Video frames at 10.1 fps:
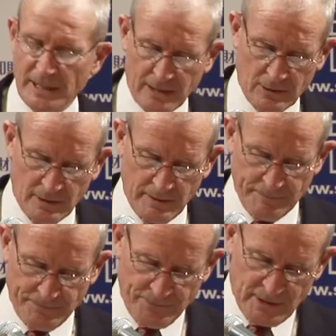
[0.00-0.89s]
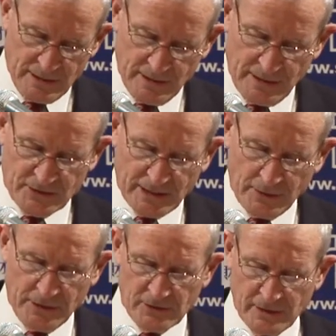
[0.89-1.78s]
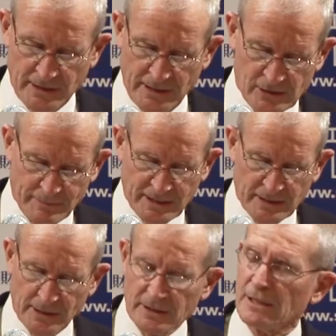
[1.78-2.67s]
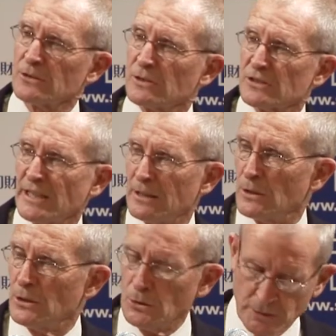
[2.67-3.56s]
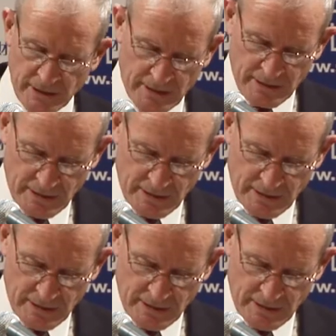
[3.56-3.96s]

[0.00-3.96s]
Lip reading: power in Southeast Asia meant that other countries now owed